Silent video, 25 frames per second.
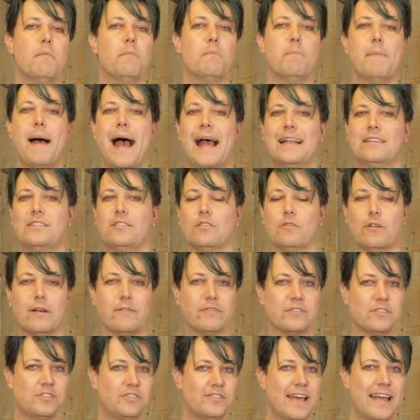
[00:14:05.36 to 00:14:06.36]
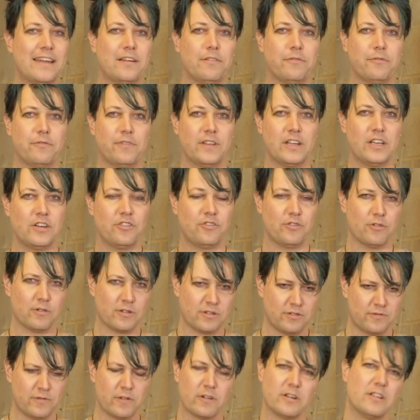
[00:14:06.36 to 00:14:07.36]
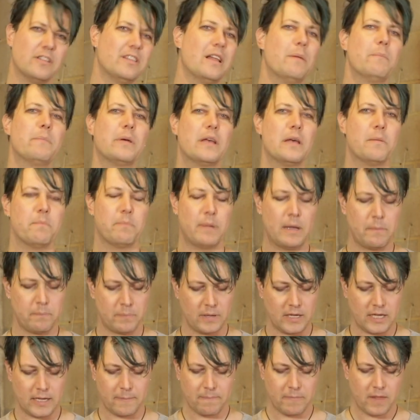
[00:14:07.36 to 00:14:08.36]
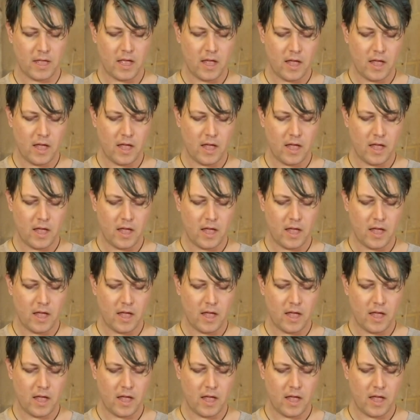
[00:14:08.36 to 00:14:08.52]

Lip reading: matte or even satin finish, or it's very lumpy and bumpy,